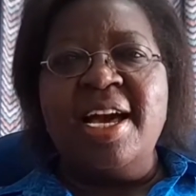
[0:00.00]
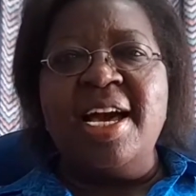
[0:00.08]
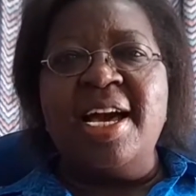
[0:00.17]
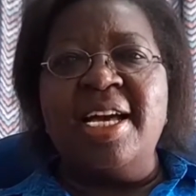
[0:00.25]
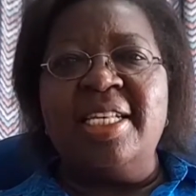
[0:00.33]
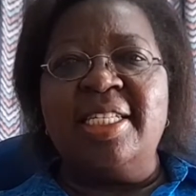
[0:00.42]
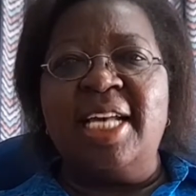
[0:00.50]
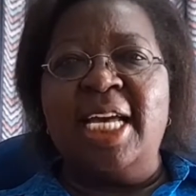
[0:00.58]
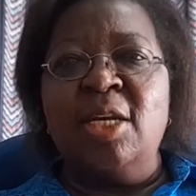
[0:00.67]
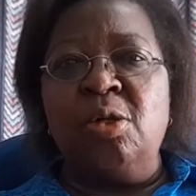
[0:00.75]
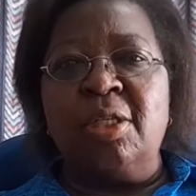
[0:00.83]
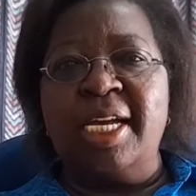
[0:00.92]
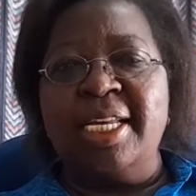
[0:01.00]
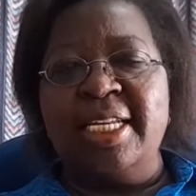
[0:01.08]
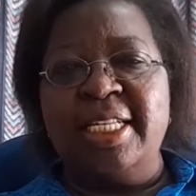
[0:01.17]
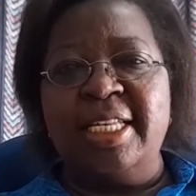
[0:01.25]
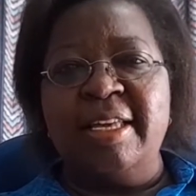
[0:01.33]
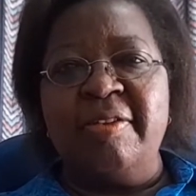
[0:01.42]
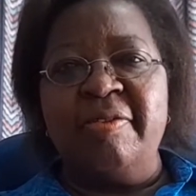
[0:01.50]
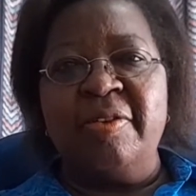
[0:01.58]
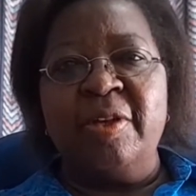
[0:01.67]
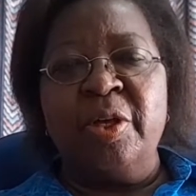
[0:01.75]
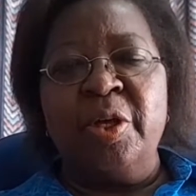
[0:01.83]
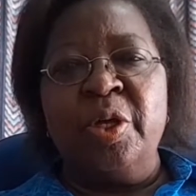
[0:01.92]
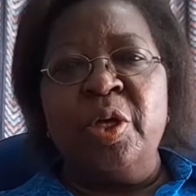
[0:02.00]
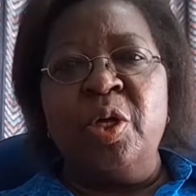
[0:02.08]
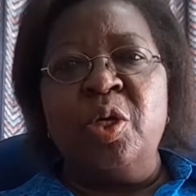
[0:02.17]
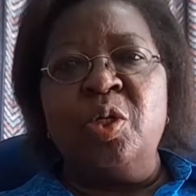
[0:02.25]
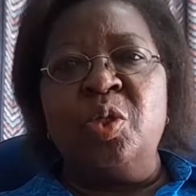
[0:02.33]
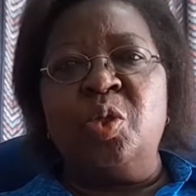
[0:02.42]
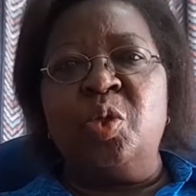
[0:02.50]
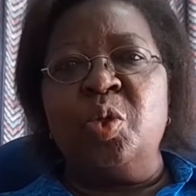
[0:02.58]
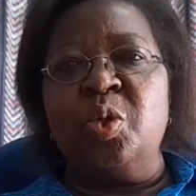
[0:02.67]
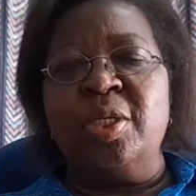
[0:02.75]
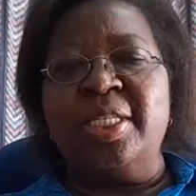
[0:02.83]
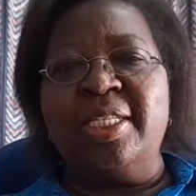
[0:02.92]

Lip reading: as an alternative to